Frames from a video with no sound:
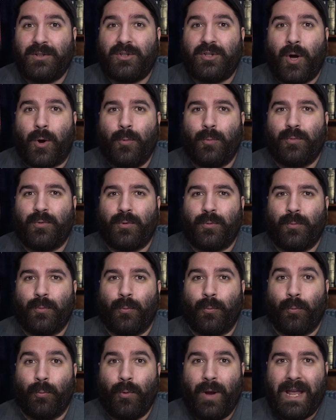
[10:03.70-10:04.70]
don't
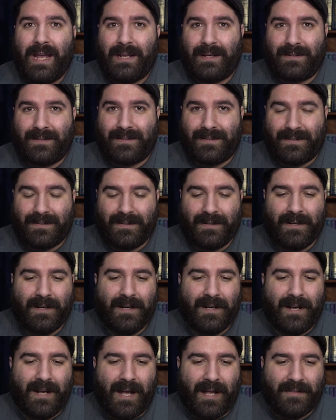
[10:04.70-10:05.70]
rate
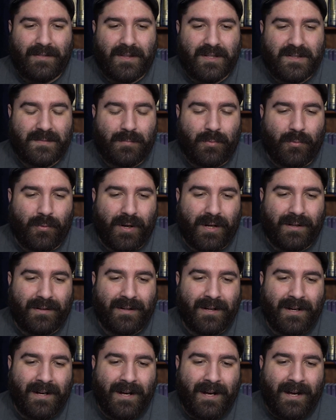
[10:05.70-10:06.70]
at this point.
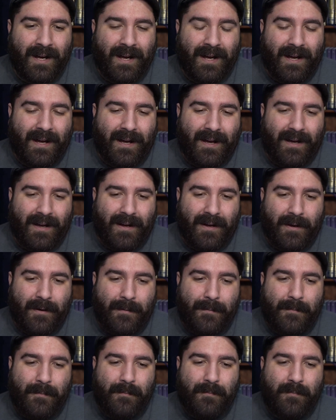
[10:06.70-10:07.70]

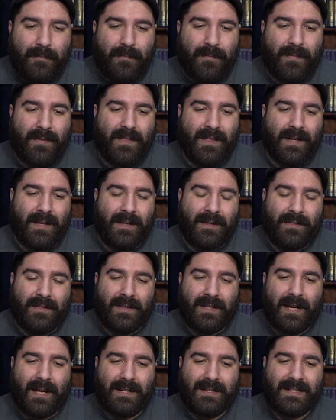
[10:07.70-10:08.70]
Uh,
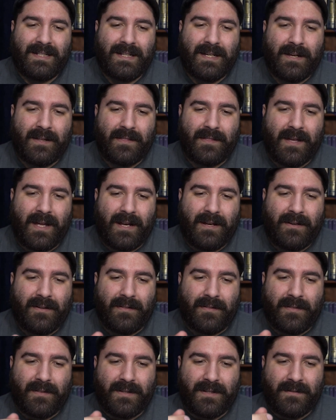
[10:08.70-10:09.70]
the idea that
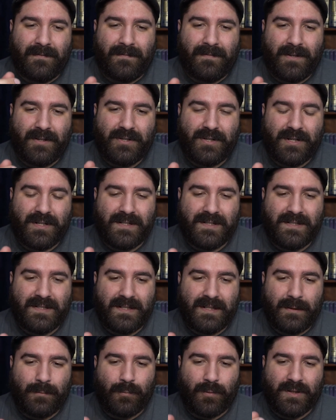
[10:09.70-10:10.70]
the
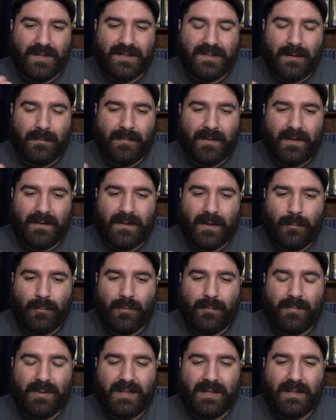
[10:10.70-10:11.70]
deficiency was something that
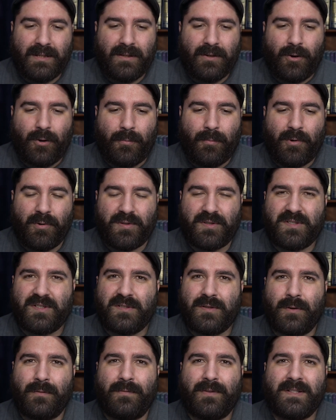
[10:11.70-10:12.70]
would be almost
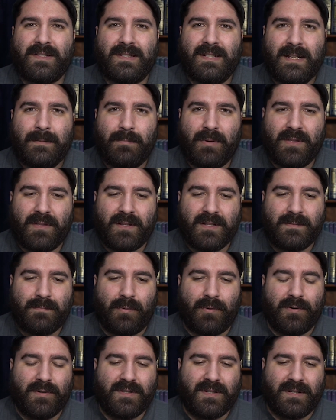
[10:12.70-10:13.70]
surface deep in this
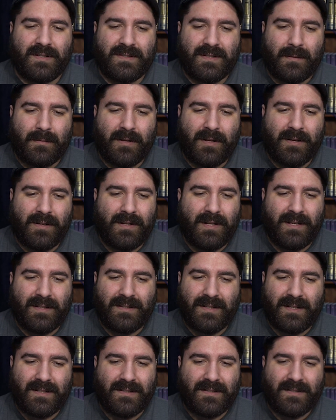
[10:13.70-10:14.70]
person. So
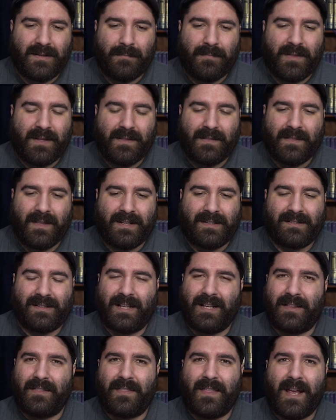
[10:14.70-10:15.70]
it's something that's
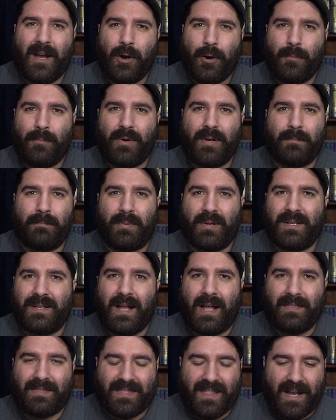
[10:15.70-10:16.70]
like there but
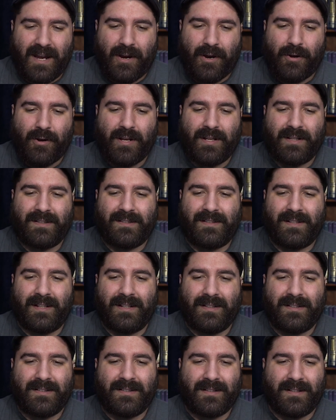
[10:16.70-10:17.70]
not there. It's
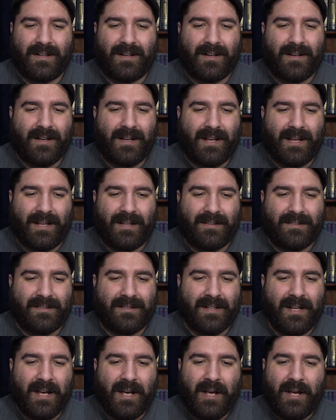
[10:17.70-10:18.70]

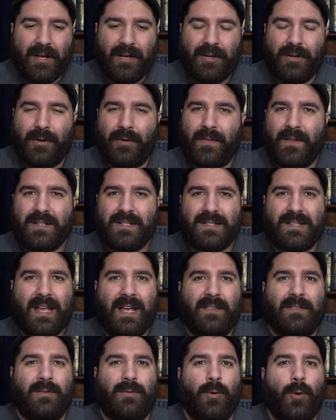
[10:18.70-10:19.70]
they just
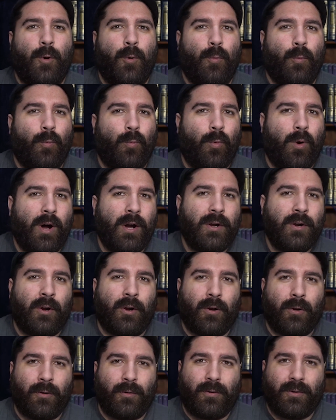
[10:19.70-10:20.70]
had one
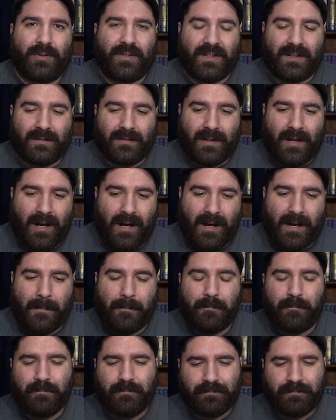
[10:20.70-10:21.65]
hurdle to climb,